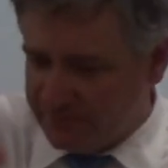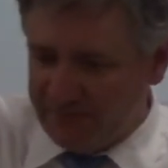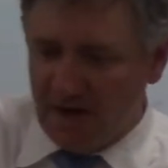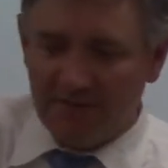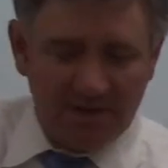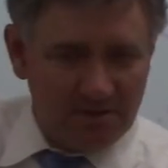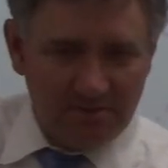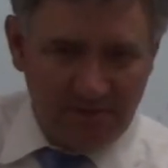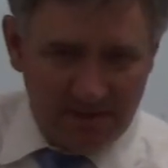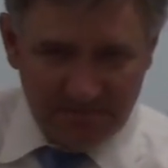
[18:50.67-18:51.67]
5
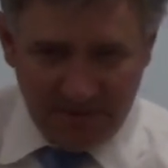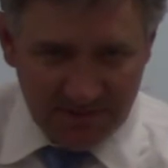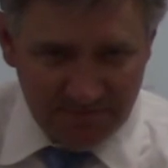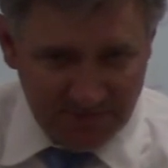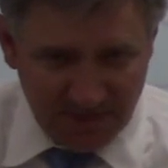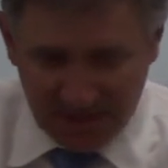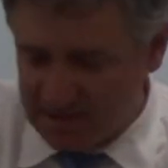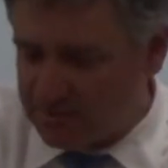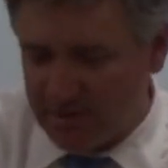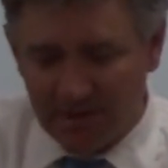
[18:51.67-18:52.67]
kilograms meters per second
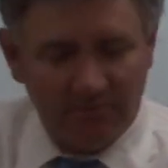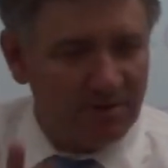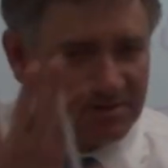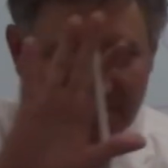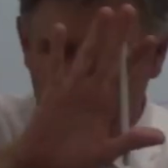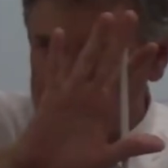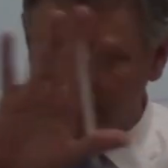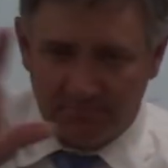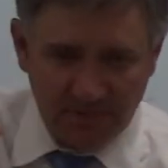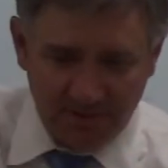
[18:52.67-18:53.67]
squared. It works,
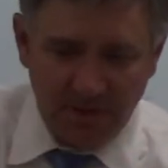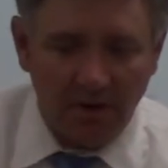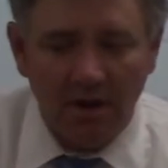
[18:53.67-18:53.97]
there you go.